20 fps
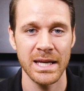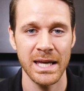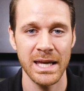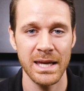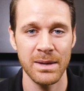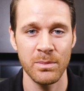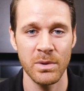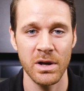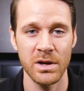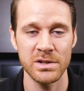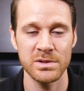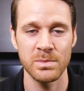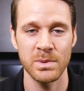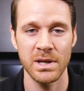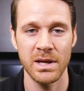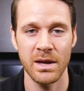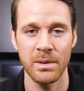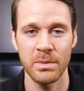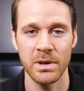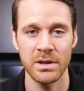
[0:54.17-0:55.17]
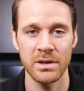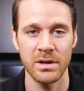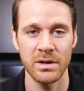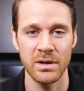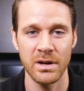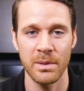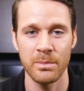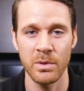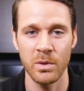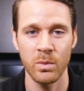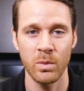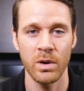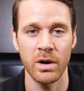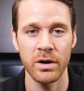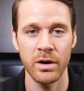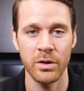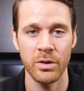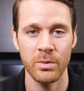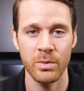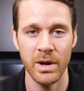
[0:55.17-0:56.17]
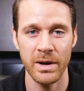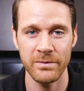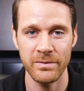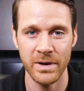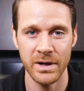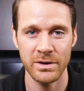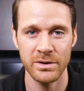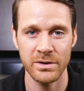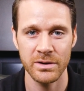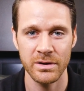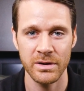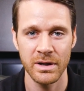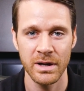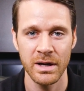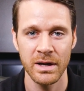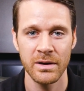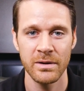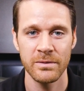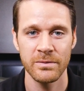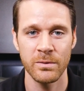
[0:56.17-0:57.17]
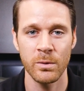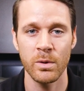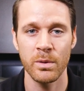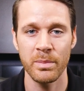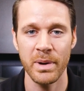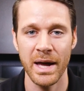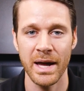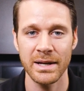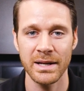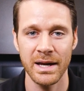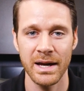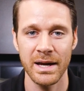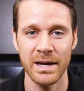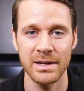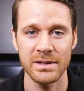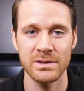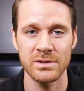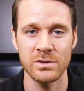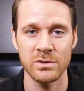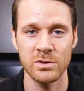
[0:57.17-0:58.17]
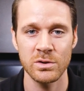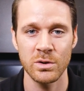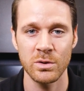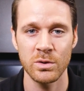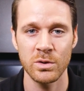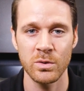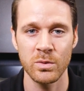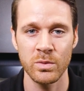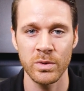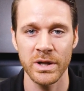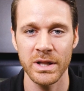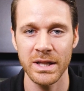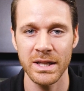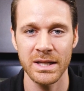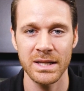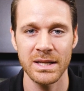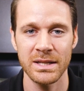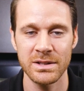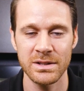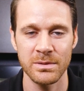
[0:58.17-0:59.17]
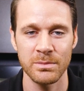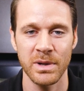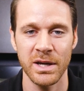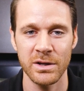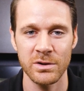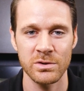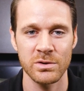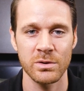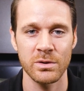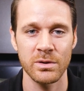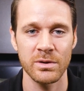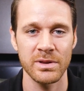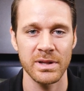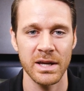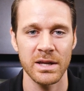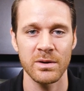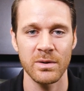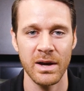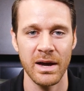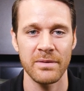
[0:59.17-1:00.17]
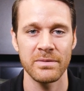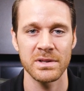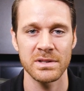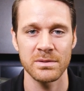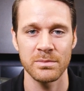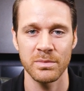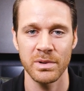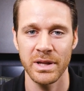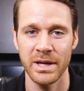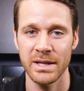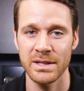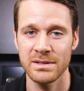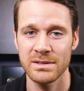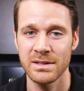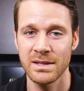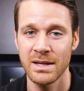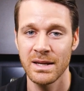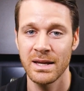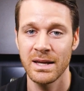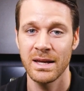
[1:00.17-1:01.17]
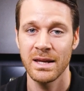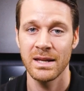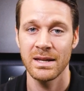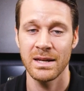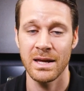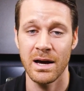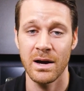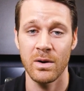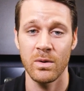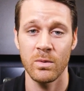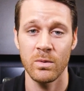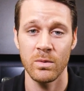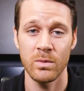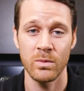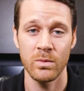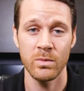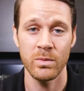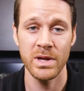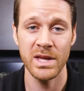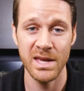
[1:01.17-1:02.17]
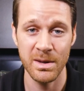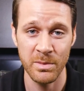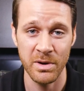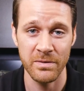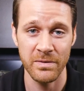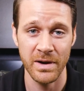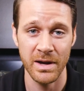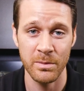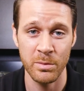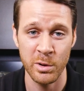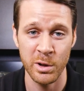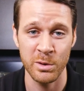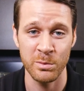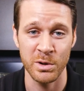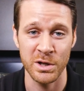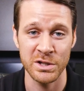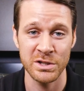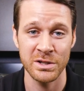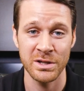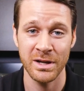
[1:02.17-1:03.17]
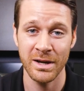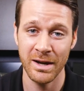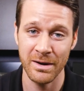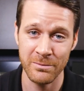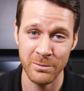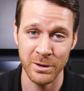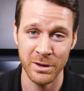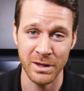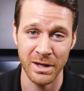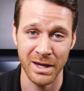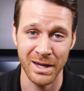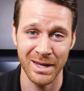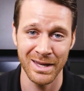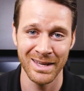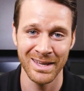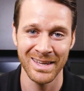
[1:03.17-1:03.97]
Email is becoming the #1 threat vector for bad guys, so you really need to make sure that you have this in place. Now, we MFA pretty much everything,